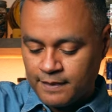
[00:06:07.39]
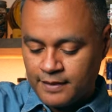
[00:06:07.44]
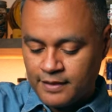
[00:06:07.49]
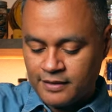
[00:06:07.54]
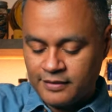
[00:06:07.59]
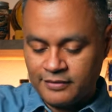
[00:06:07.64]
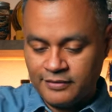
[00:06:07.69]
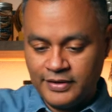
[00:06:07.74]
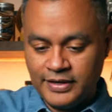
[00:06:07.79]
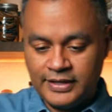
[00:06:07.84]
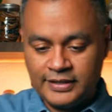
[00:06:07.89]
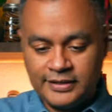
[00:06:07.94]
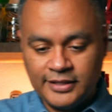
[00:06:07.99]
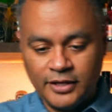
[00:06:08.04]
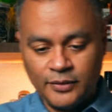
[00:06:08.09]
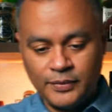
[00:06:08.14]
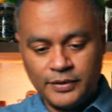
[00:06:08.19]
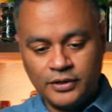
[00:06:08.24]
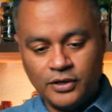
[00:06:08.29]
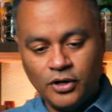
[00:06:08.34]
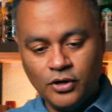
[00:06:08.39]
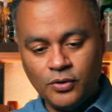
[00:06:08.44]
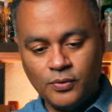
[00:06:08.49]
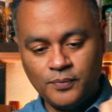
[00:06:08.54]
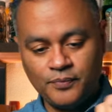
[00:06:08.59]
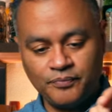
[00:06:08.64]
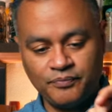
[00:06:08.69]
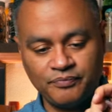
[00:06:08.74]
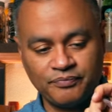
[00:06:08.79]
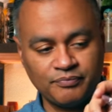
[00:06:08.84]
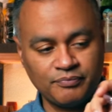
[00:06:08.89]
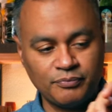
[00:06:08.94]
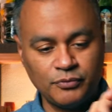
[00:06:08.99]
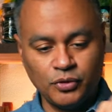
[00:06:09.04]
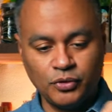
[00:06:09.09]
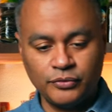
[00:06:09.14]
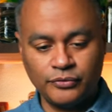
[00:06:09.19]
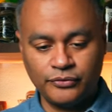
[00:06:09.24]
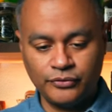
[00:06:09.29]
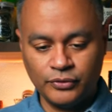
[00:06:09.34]
All right, there we go,
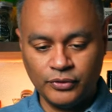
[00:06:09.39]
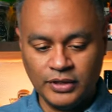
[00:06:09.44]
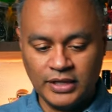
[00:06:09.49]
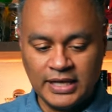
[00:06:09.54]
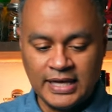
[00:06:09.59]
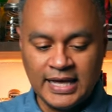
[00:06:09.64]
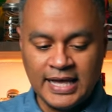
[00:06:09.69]
beautiful.